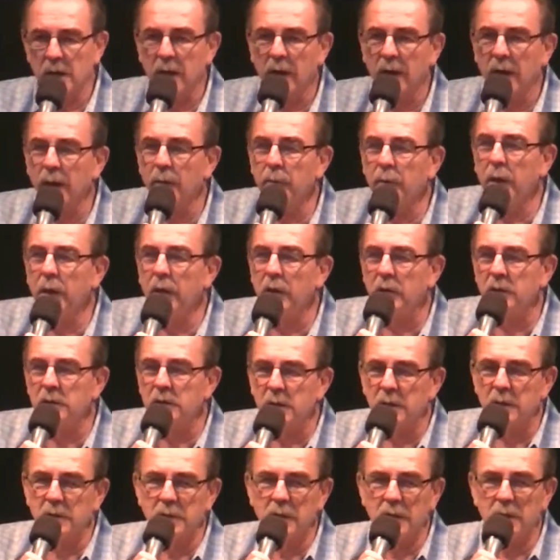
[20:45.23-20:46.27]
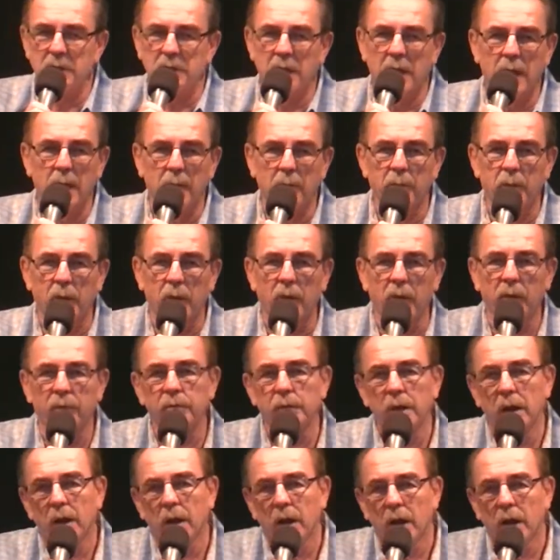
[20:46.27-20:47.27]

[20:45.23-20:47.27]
Now, let me use this example.